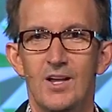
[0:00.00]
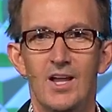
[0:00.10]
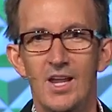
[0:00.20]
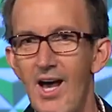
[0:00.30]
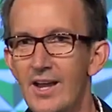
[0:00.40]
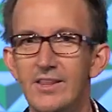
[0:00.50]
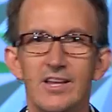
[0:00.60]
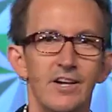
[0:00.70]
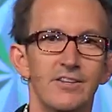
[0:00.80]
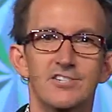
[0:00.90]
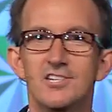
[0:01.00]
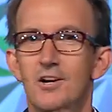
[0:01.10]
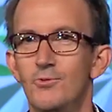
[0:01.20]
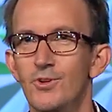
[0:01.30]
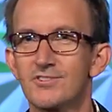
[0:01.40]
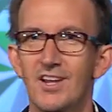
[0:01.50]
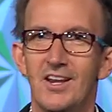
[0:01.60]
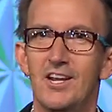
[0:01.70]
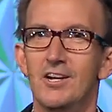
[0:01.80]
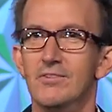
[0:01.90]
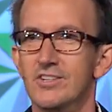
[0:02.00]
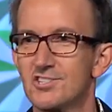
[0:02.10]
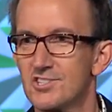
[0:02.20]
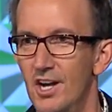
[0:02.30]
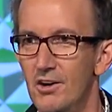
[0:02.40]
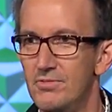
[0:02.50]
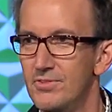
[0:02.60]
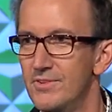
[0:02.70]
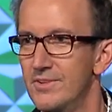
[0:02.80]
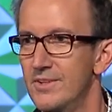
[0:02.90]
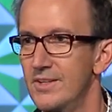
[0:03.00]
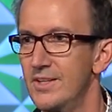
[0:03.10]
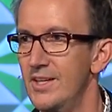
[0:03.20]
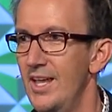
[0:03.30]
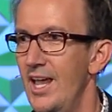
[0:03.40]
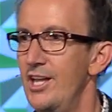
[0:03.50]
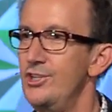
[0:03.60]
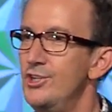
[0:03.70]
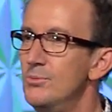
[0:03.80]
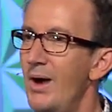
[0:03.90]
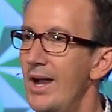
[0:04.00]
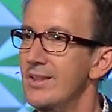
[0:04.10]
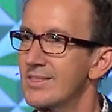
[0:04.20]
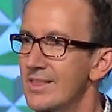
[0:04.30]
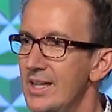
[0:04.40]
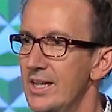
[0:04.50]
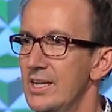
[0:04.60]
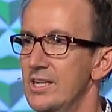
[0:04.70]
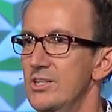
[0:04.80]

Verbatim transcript: a lot of the other stuff will take care of itself. And you might think,